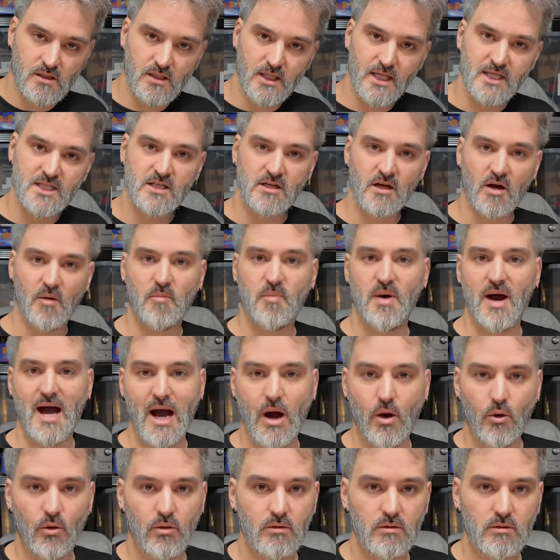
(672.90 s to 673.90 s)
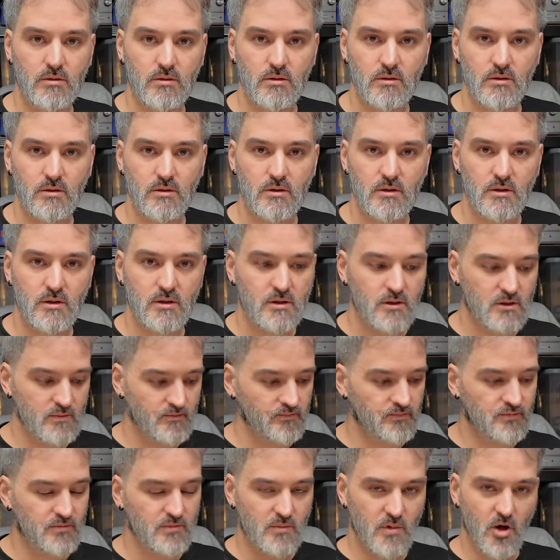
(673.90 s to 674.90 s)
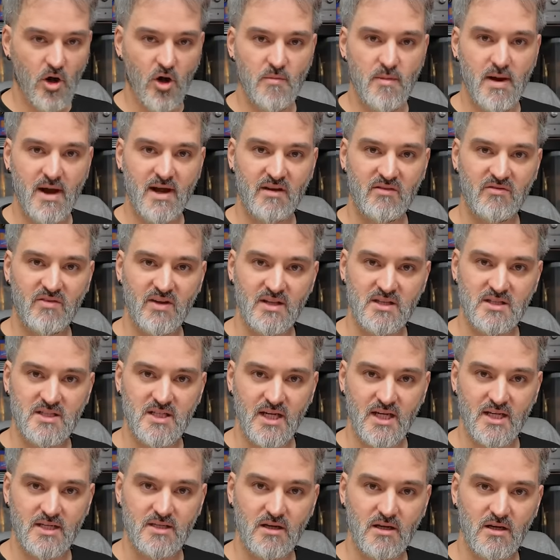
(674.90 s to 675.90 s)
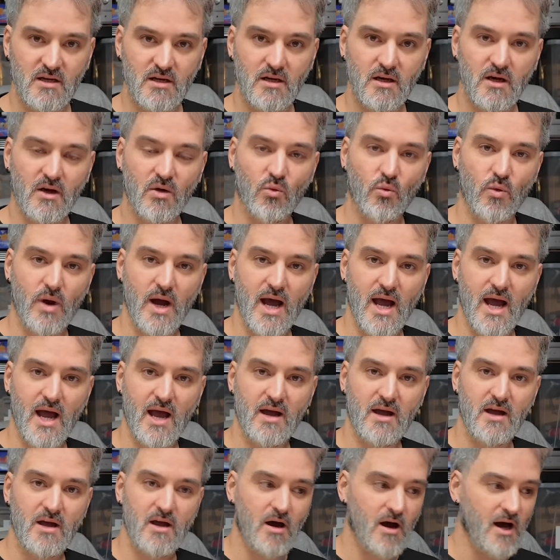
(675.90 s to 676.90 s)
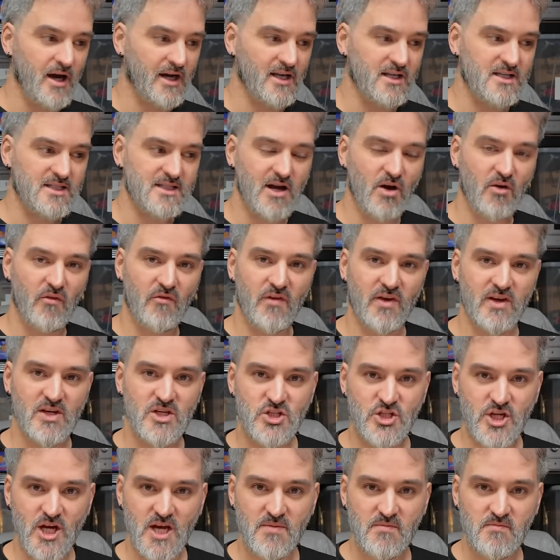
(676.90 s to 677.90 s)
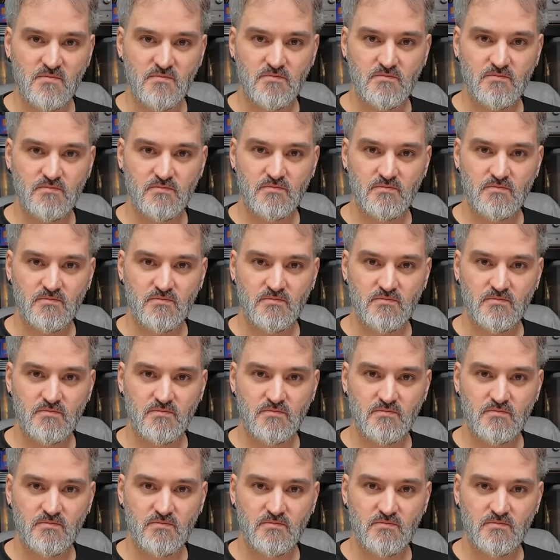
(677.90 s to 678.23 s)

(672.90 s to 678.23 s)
Listen up, pal. I make Vinted where I can sell things cheap